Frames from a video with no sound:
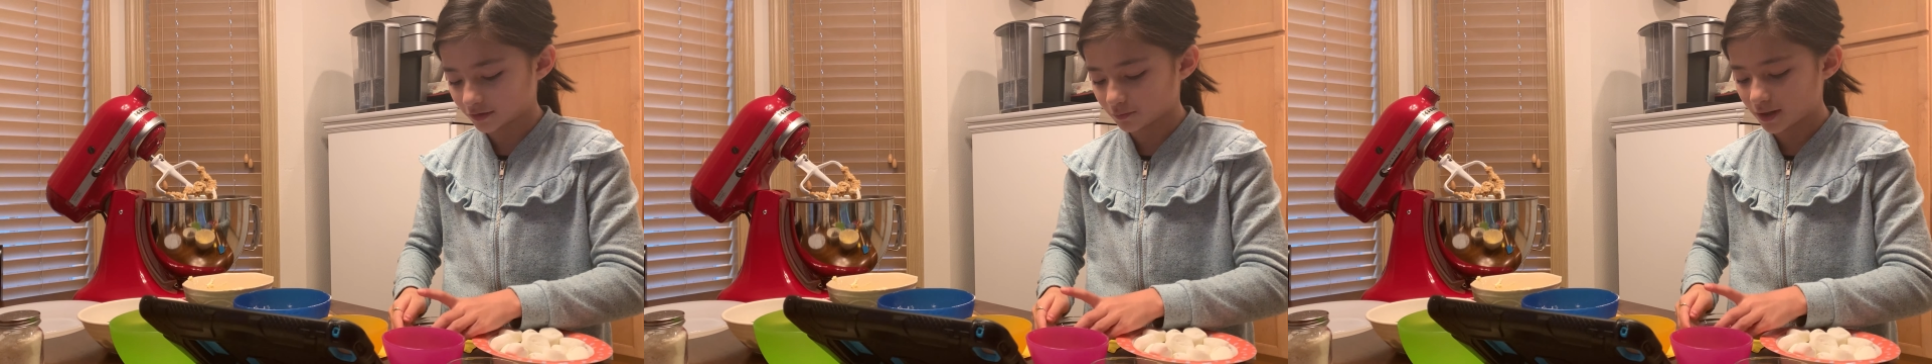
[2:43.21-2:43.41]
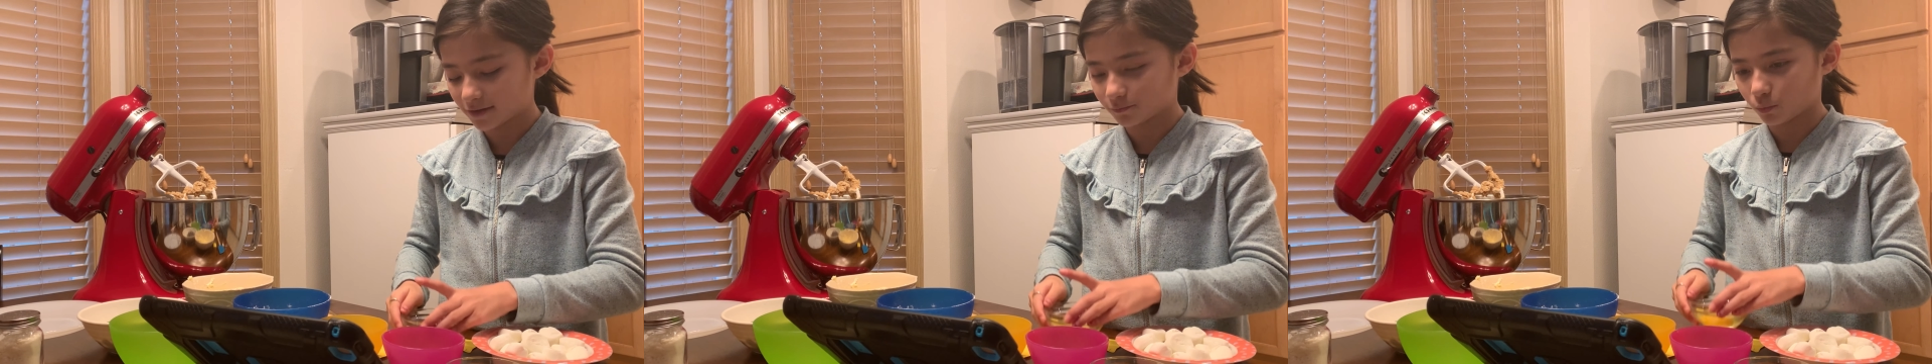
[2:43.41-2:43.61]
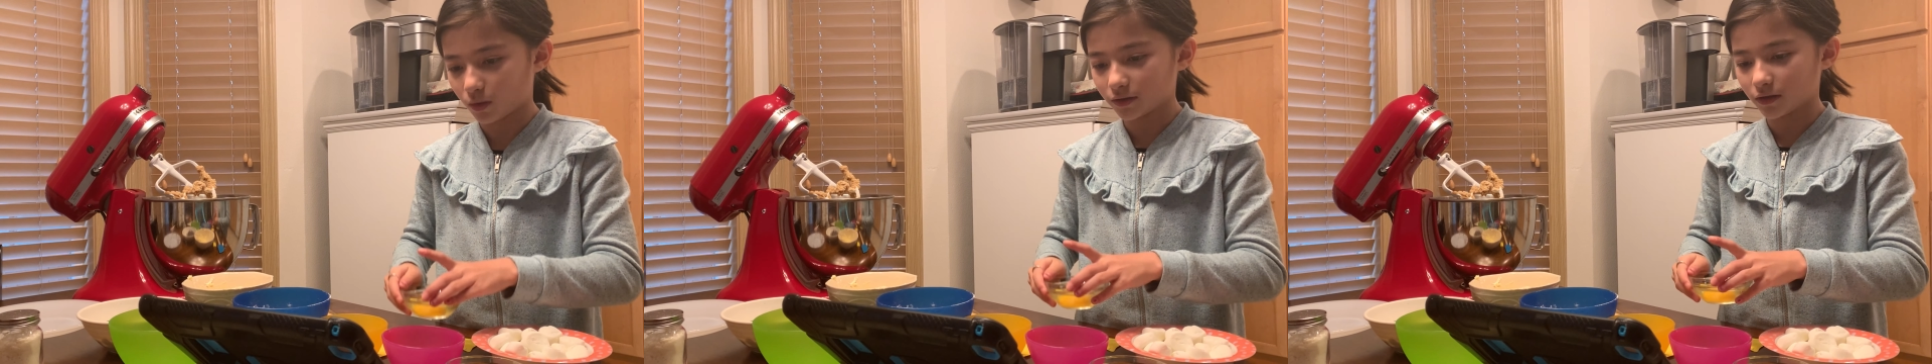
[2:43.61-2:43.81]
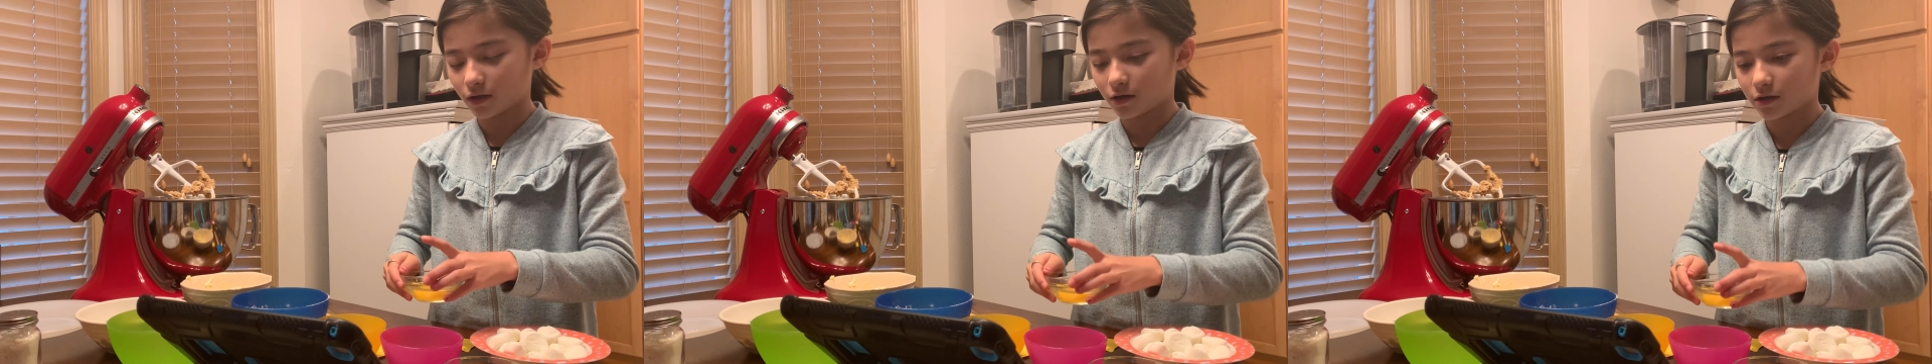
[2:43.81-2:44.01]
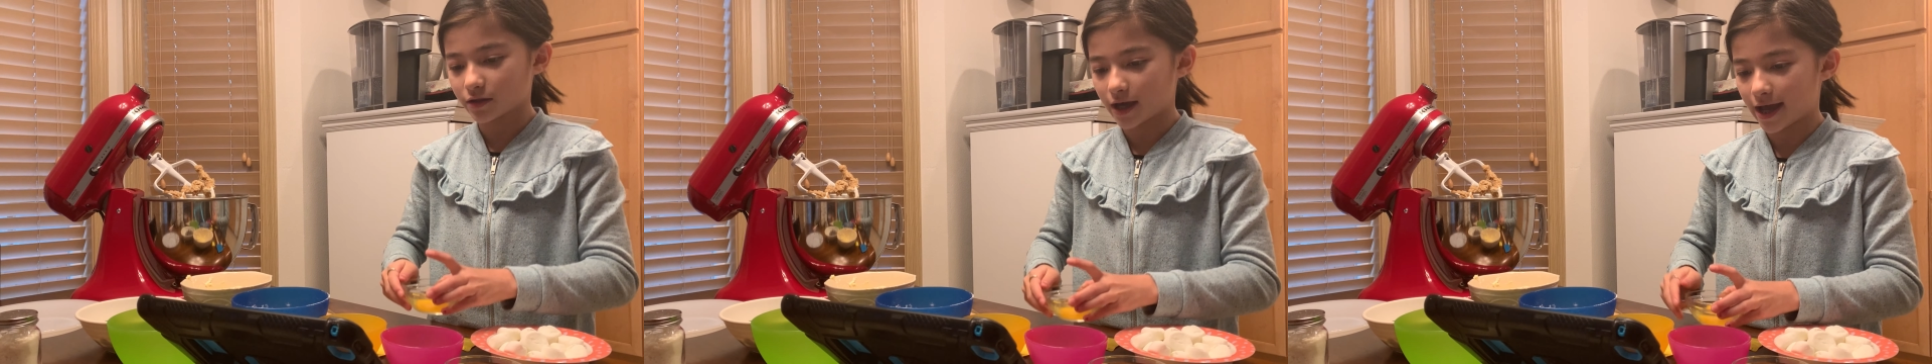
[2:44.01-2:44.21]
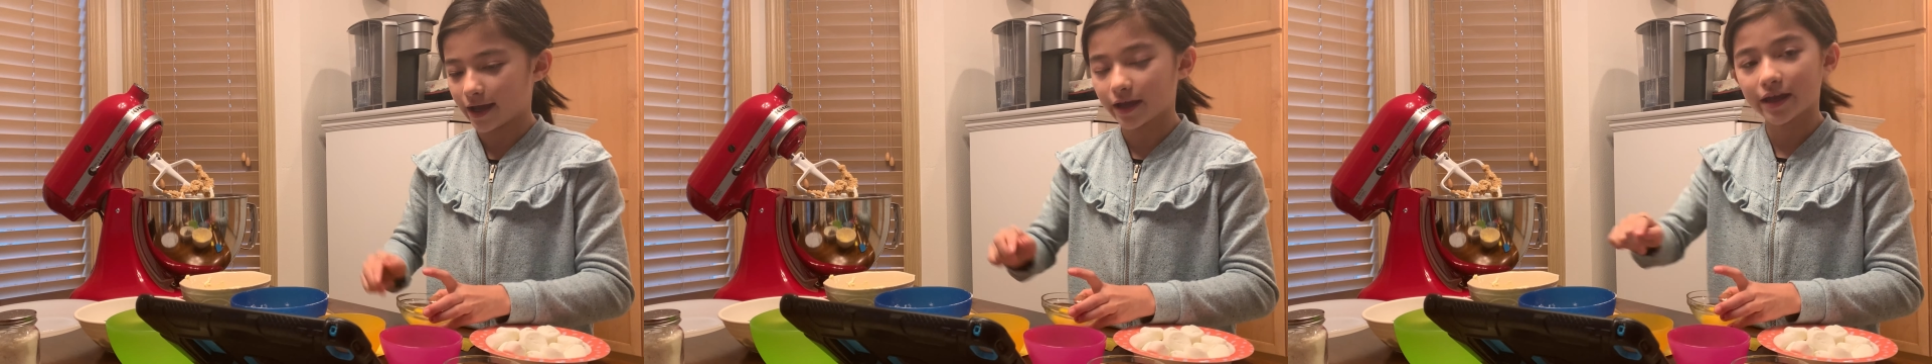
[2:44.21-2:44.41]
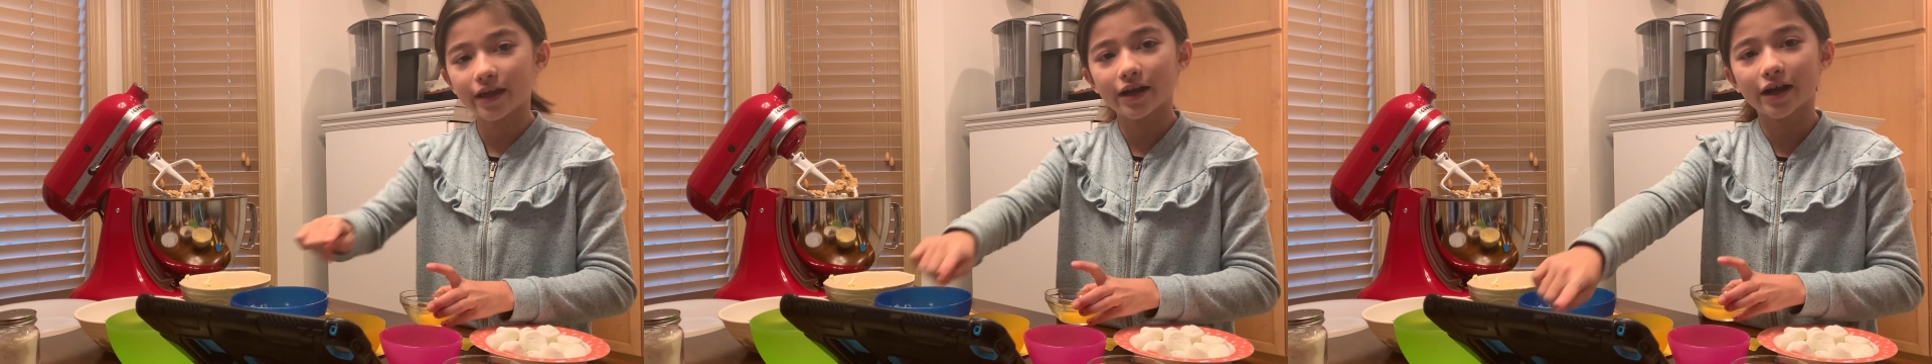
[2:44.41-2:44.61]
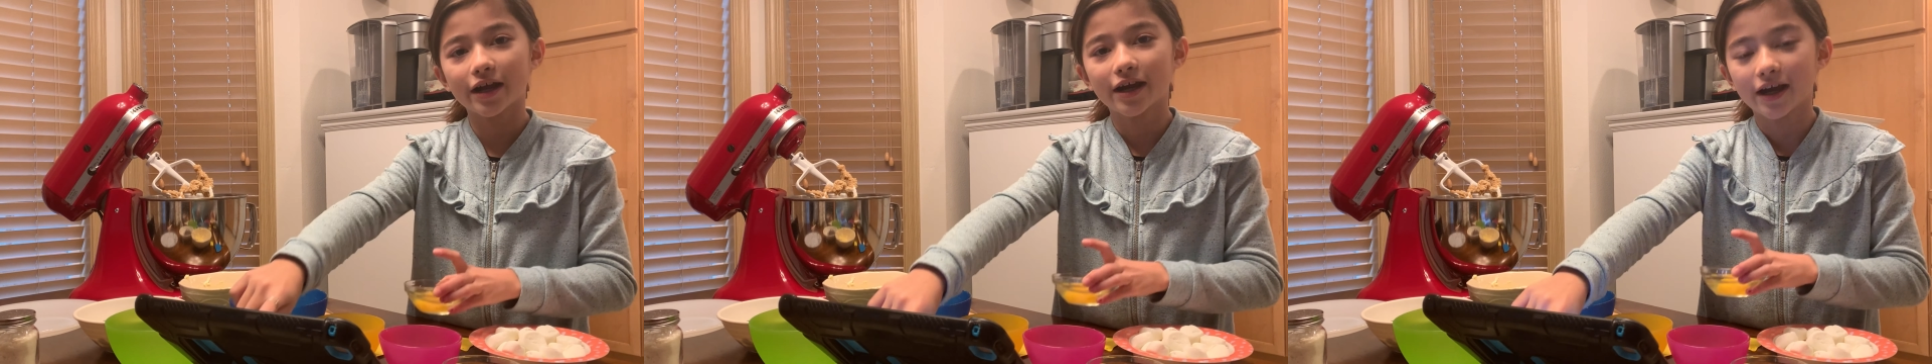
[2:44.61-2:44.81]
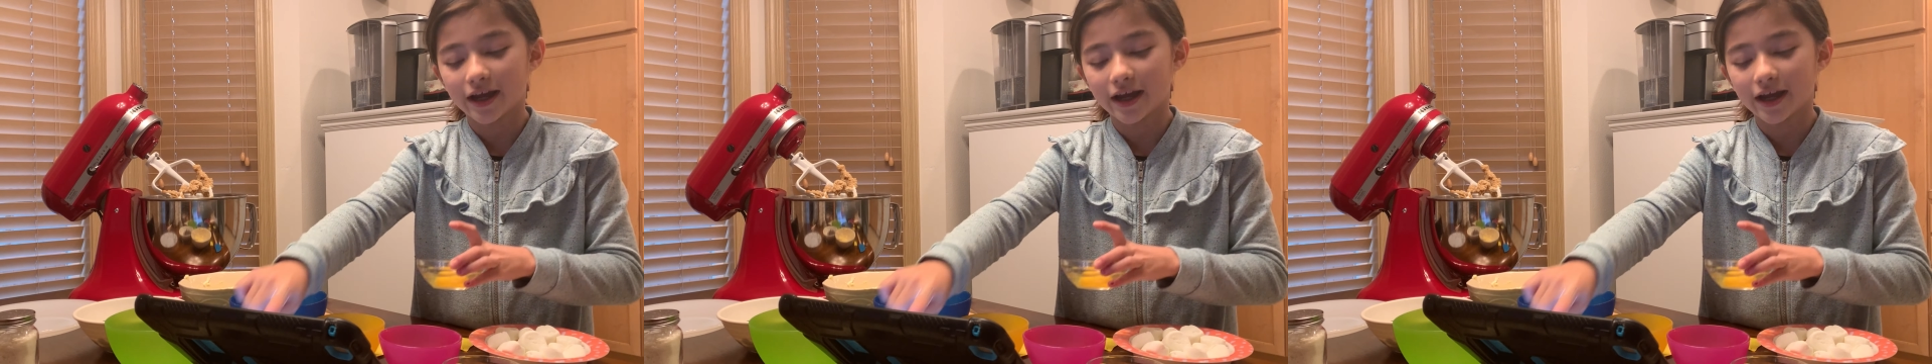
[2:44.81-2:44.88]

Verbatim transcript: So we have one large egg here,